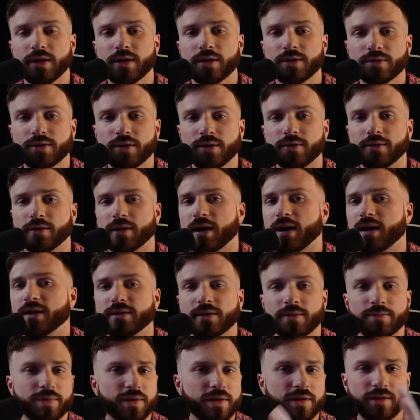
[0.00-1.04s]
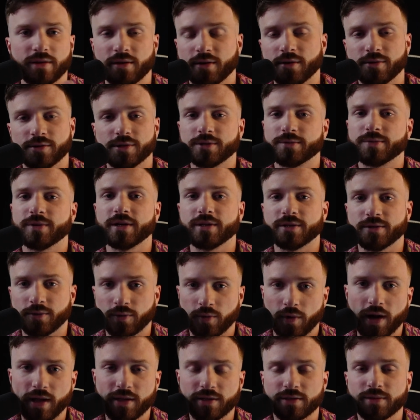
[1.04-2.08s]
So guys, I've been in the coaching space
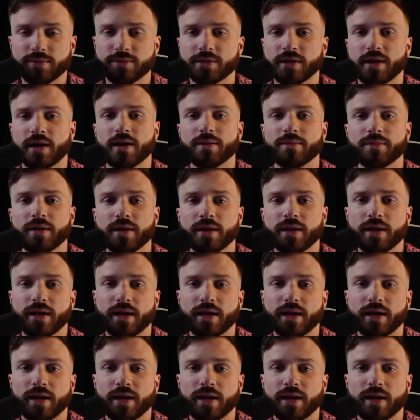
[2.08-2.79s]
quite some time.